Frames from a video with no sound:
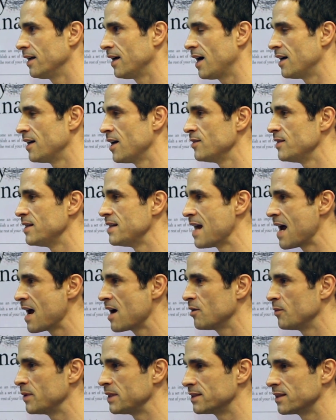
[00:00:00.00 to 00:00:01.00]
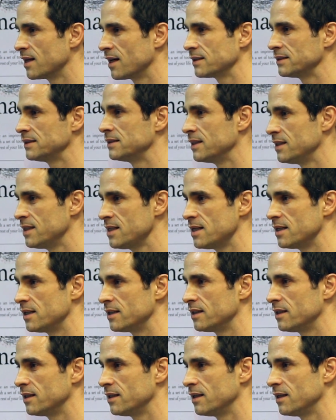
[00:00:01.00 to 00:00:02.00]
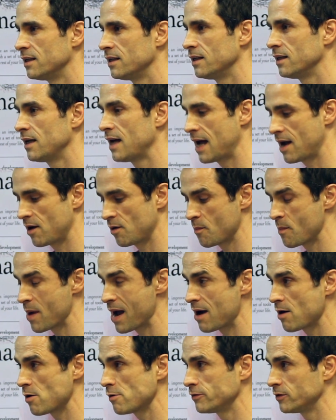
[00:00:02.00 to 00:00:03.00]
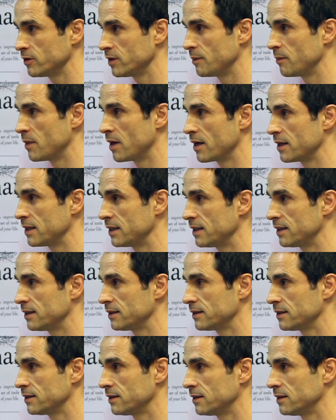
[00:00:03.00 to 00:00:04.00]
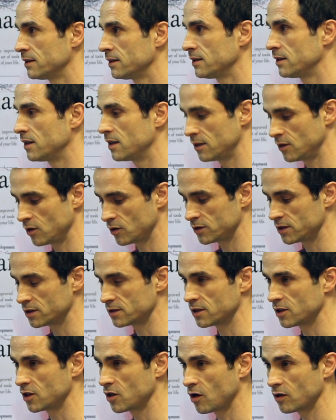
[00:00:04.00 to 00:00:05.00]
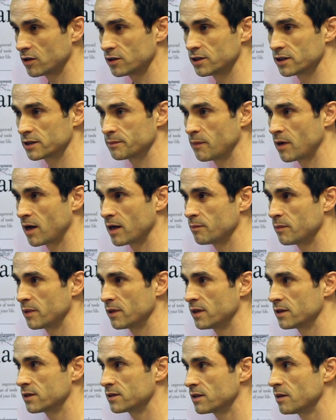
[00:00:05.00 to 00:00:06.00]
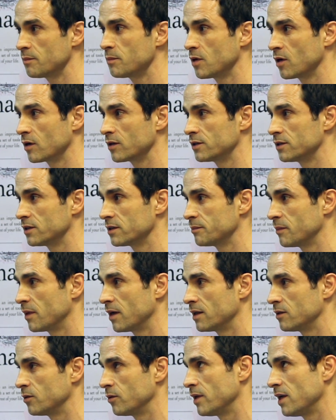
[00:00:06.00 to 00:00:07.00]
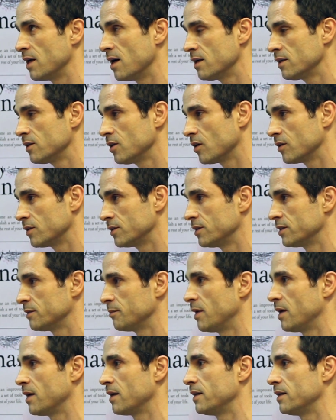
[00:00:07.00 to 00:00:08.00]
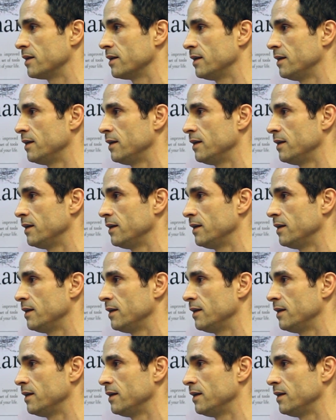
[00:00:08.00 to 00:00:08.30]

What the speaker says: And only now we started to learn how powerful the mind is. They're not just the conscious mind, but the subconscious mind or the unconscious mind.